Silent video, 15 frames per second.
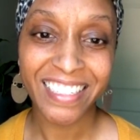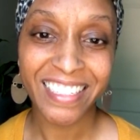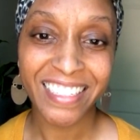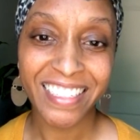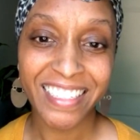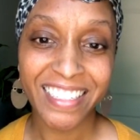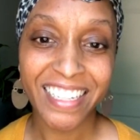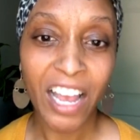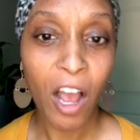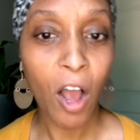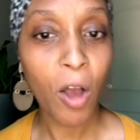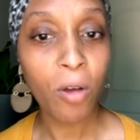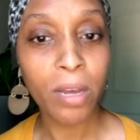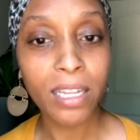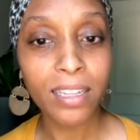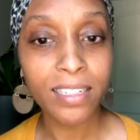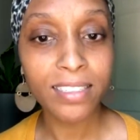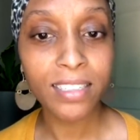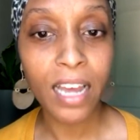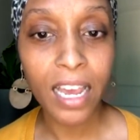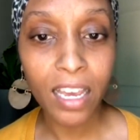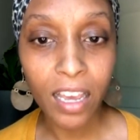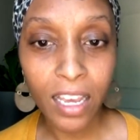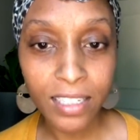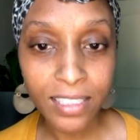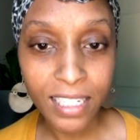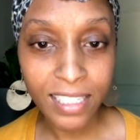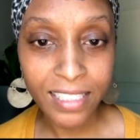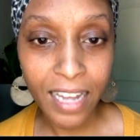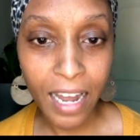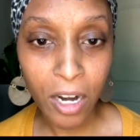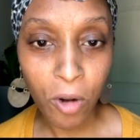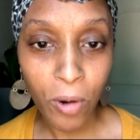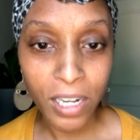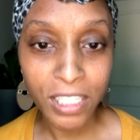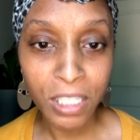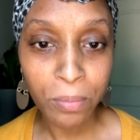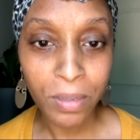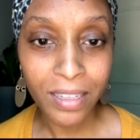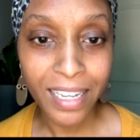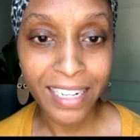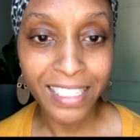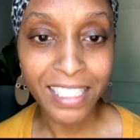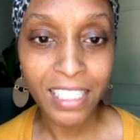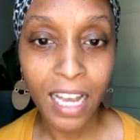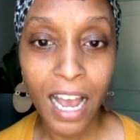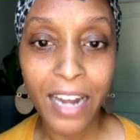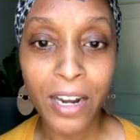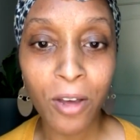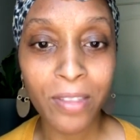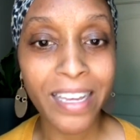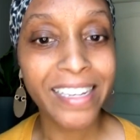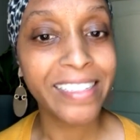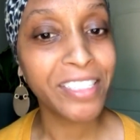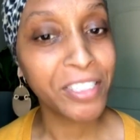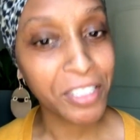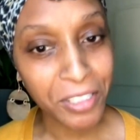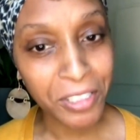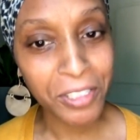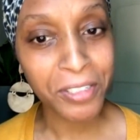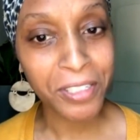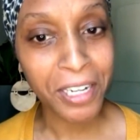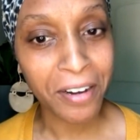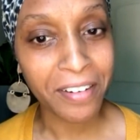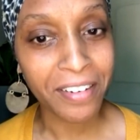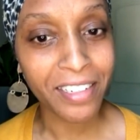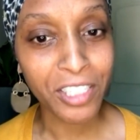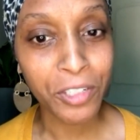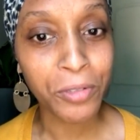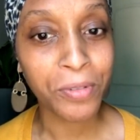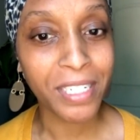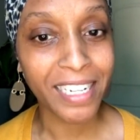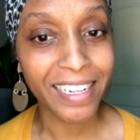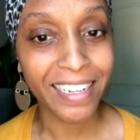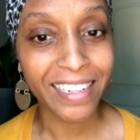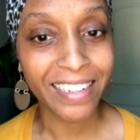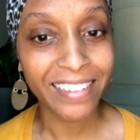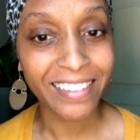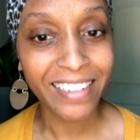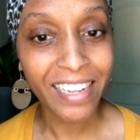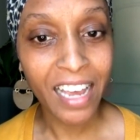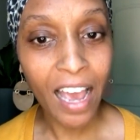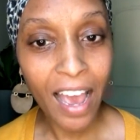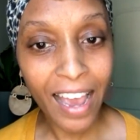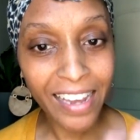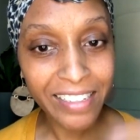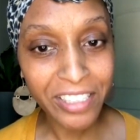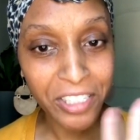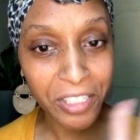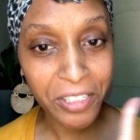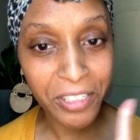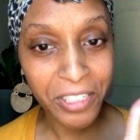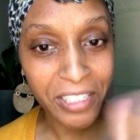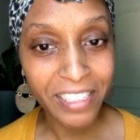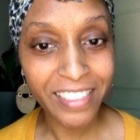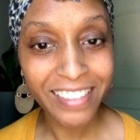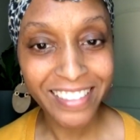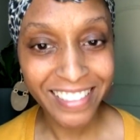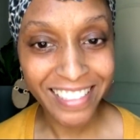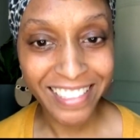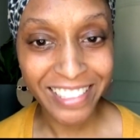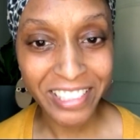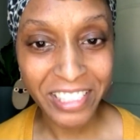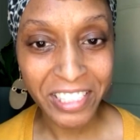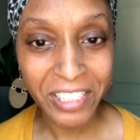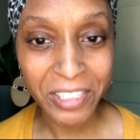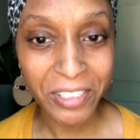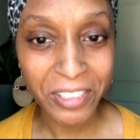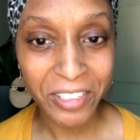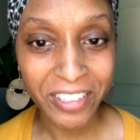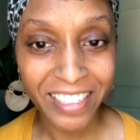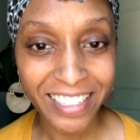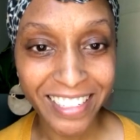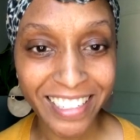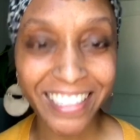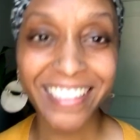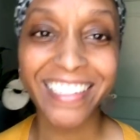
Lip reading: Oh, it looks like it says not a question, but letting Sean know that his sister tuned in. Hey, sister, your sister's on here.